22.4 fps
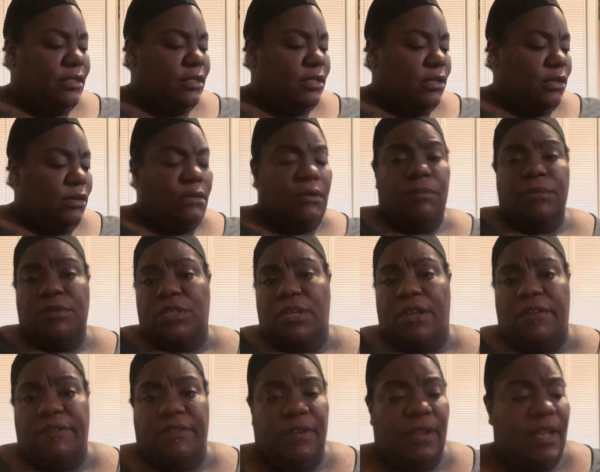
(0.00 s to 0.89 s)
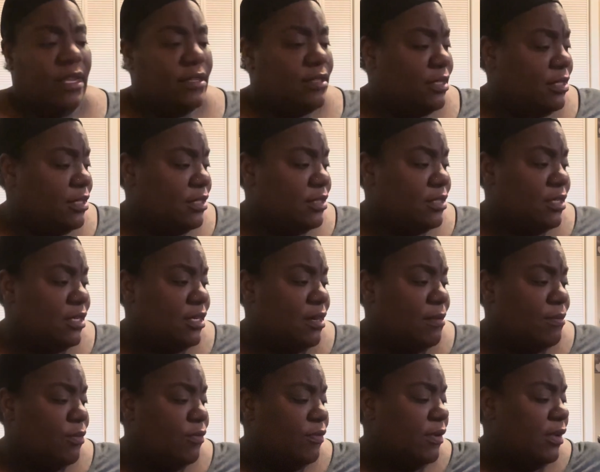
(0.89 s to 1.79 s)
So I'm sorry if you guys are listening.
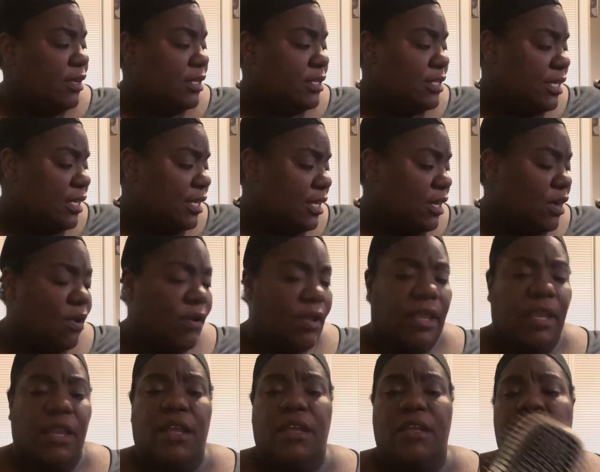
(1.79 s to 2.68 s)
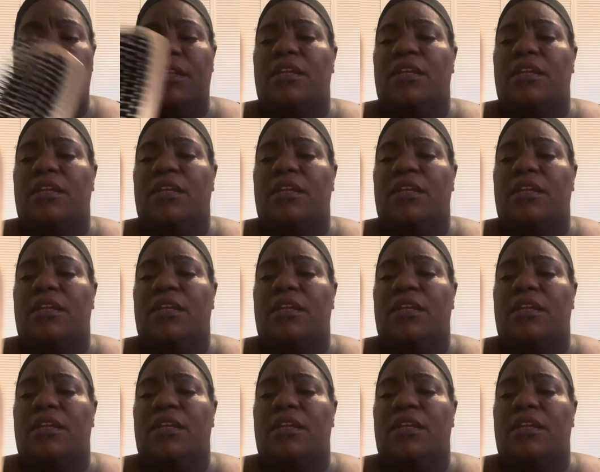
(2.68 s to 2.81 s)
I'm over here taking on yeah.